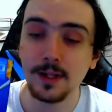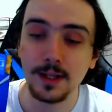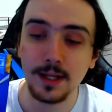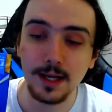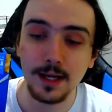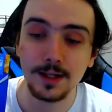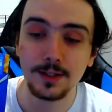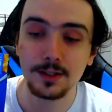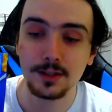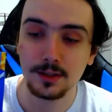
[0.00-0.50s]

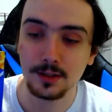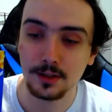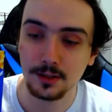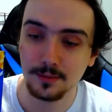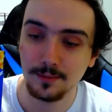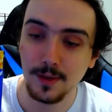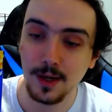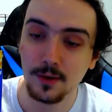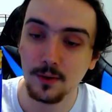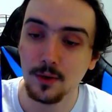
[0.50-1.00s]
this
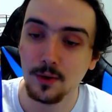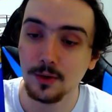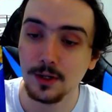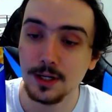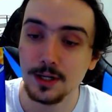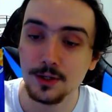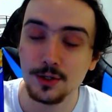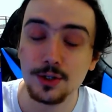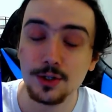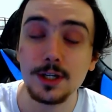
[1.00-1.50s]
macaroni
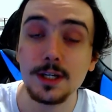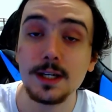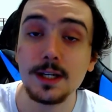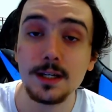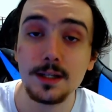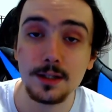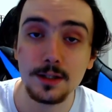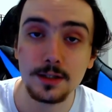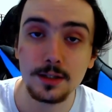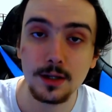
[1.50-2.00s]
and
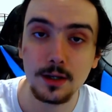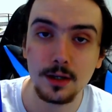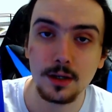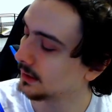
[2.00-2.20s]
cheese,